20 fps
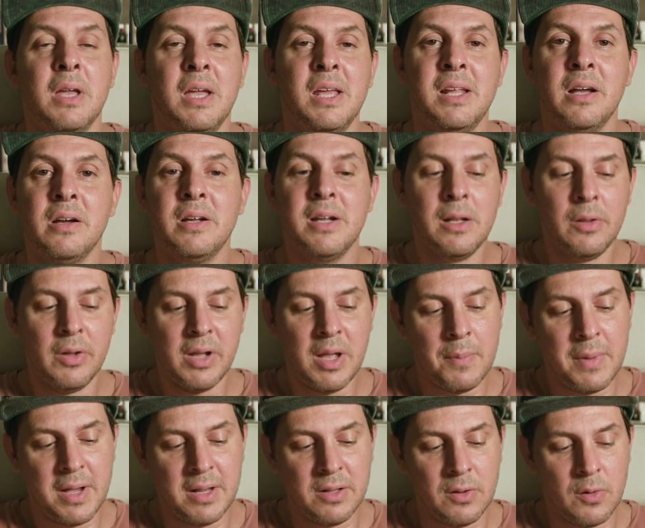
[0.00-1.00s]
And I'm gonna look
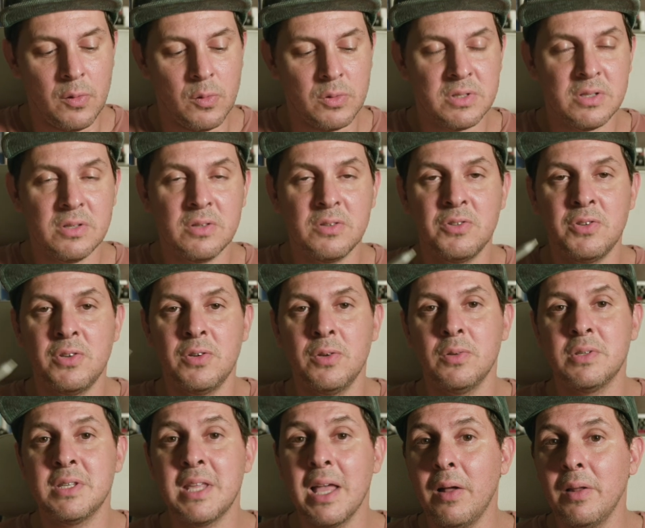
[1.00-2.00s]
at my notes
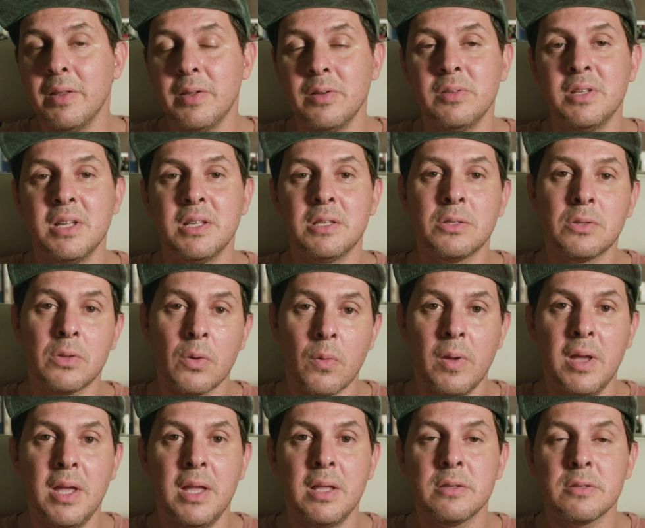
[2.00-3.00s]
to tell you the
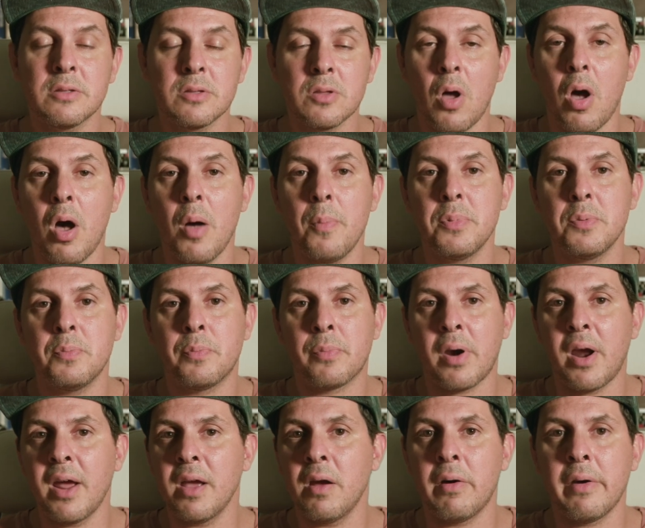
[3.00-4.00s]
three top
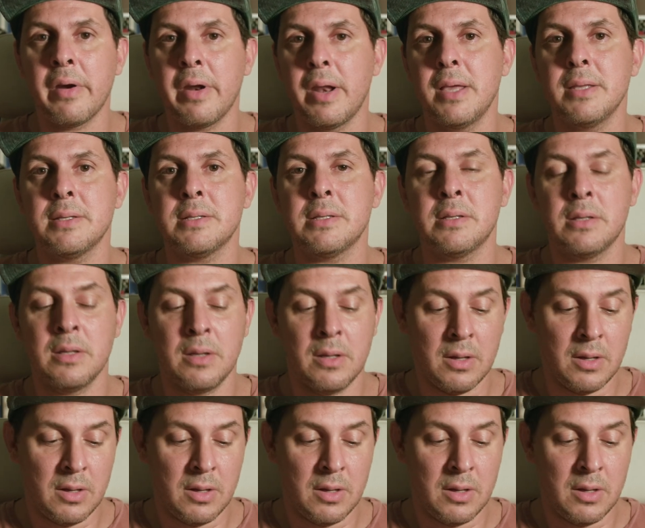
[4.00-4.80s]
priorities